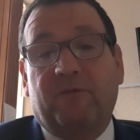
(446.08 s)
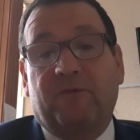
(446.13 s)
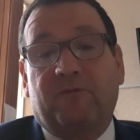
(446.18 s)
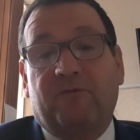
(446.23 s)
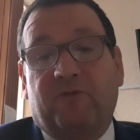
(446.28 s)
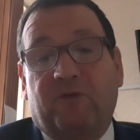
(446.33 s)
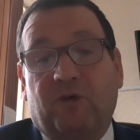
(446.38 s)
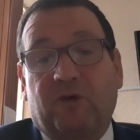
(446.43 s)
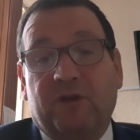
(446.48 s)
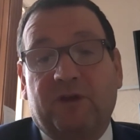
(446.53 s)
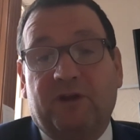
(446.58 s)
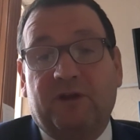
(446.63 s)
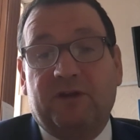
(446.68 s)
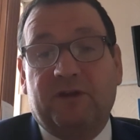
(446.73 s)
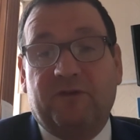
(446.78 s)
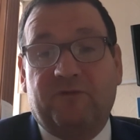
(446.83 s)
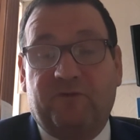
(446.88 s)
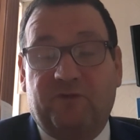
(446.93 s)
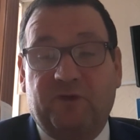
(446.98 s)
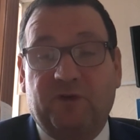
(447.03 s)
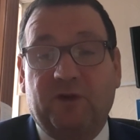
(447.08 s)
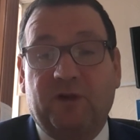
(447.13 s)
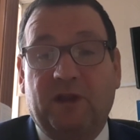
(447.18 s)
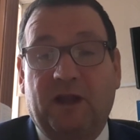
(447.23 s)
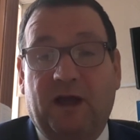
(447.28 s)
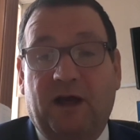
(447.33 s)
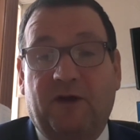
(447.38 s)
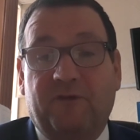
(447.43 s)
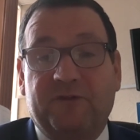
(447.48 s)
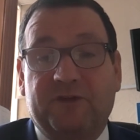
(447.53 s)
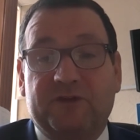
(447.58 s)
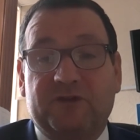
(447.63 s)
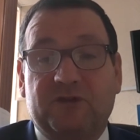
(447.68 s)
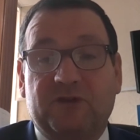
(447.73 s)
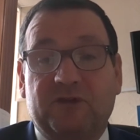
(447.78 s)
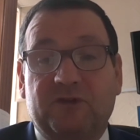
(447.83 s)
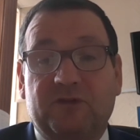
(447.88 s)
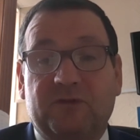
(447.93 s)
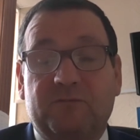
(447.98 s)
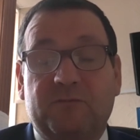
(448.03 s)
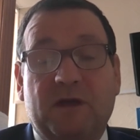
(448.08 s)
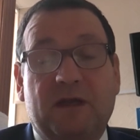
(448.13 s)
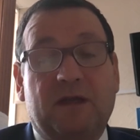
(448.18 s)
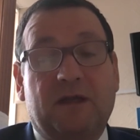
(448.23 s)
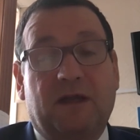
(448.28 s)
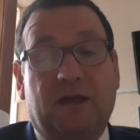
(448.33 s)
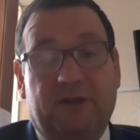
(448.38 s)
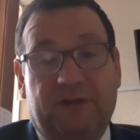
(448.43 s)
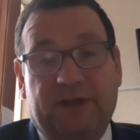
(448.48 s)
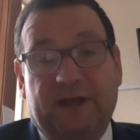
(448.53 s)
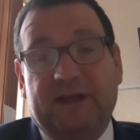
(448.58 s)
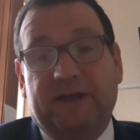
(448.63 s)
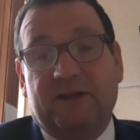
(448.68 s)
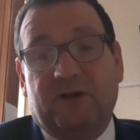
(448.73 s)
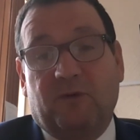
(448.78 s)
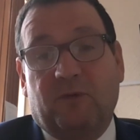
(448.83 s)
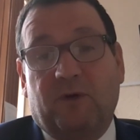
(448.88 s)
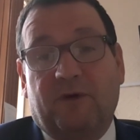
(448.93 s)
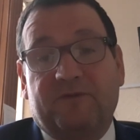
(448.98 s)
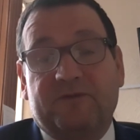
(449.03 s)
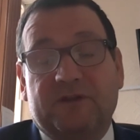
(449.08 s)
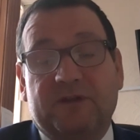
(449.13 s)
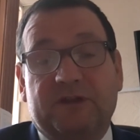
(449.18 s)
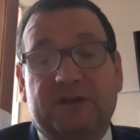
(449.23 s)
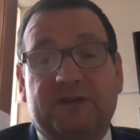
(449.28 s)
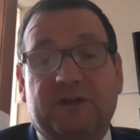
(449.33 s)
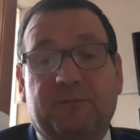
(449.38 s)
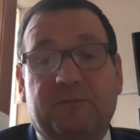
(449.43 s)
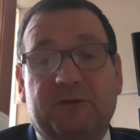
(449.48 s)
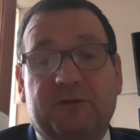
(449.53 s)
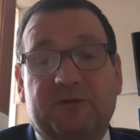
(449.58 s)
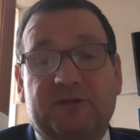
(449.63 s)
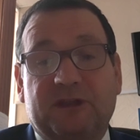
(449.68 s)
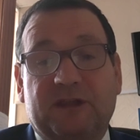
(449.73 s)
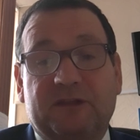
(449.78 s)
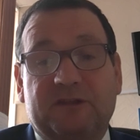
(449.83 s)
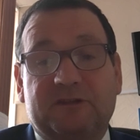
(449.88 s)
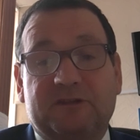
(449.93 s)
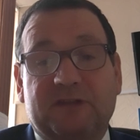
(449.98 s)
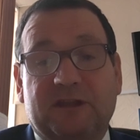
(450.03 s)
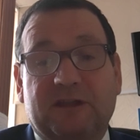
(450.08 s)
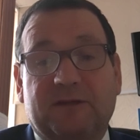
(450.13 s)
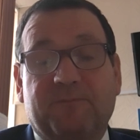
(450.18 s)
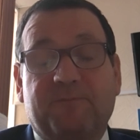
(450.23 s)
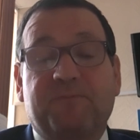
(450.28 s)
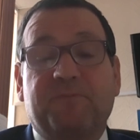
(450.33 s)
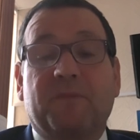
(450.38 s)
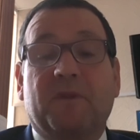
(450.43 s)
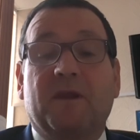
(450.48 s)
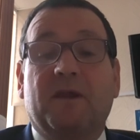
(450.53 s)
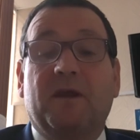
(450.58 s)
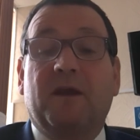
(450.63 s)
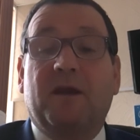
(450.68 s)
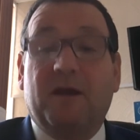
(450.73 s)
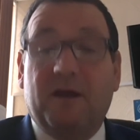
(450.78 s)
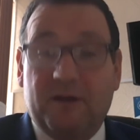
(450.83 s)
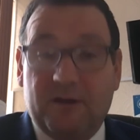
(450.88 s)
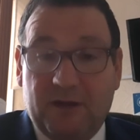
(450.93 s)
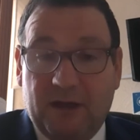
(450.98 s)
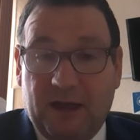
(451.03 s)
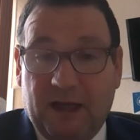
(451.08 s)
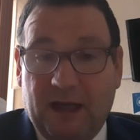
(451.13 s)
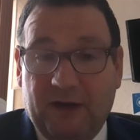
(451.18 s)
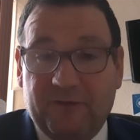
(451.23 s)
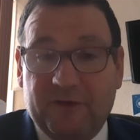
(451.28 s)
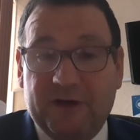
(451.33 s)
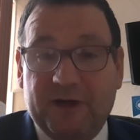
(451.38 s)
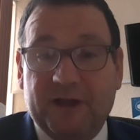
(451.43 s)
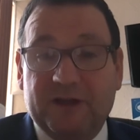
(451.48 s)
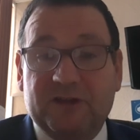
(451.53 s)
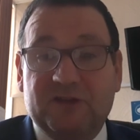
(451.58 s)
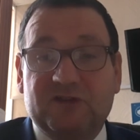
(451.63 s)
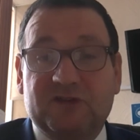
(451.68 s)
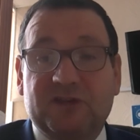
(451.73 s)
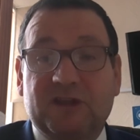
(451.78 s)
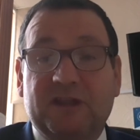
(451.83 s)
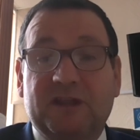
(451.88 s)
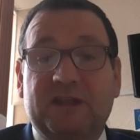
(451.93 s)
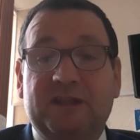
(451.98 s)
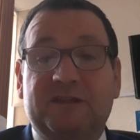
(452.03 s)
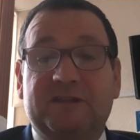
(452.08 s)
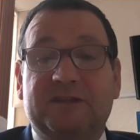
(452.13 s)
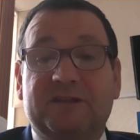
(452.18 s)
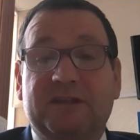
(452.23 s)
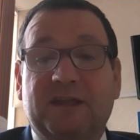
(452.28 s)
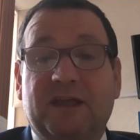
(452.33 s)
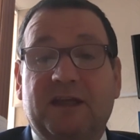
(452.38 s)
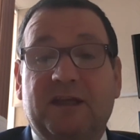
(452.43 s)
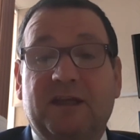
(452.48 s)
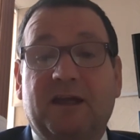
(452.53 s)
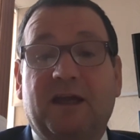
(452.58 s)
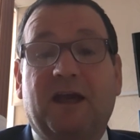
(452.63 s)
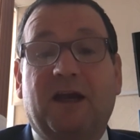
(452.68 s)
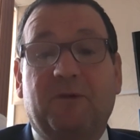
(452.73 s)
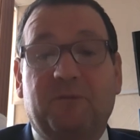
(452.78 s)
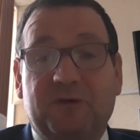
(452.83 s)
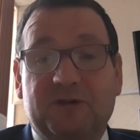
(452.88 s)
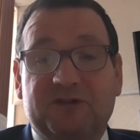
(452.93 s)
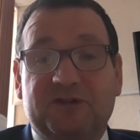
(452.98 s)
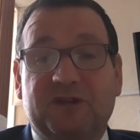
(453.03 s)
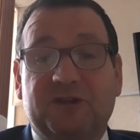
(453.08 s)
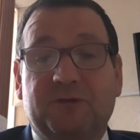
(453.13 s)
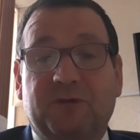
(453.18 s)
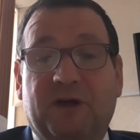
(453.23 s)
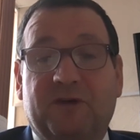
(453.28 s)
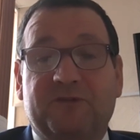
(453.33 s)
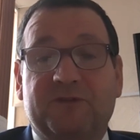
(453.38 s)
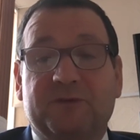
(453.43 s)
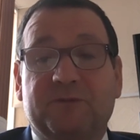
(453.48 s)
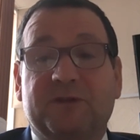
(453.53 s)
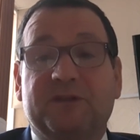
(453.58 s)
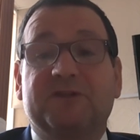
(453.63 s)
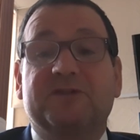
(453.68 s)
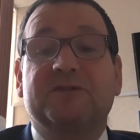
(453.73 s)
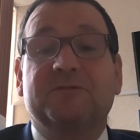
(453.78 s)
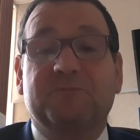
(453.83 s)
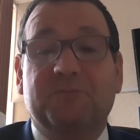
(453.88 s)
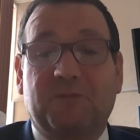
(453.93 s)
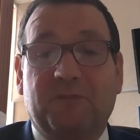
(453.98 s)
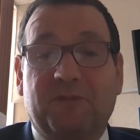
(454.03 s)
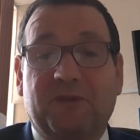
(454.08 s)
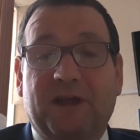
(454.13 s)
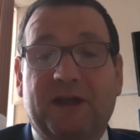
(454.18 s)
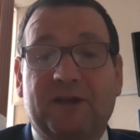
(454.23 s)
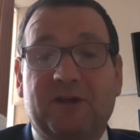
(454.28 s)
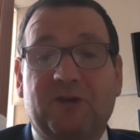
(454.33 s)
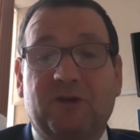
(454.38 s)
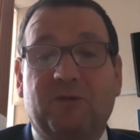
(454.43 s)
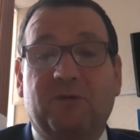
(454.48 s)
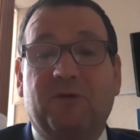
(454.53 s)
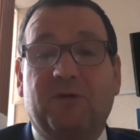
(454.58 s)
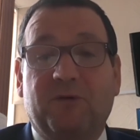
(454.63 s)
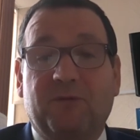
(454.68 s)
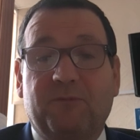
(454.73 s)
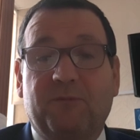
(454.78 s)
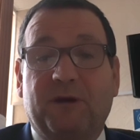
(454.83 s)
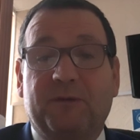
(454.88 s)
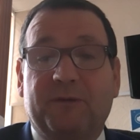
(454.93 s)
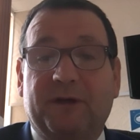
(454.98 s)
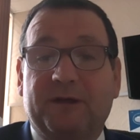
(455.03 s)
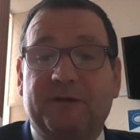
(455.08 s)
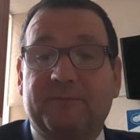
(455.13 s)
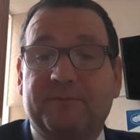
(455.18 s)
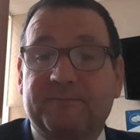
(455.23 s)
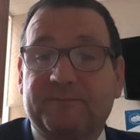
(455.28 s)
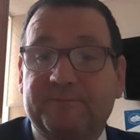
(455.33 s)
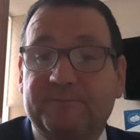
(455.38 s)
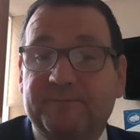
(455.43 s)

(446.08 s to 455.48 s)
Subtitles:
for the full half the term, and then they go off to the WJC. Have a nice Easter, and we'll see you afterwards. Thank you. Bye-bye.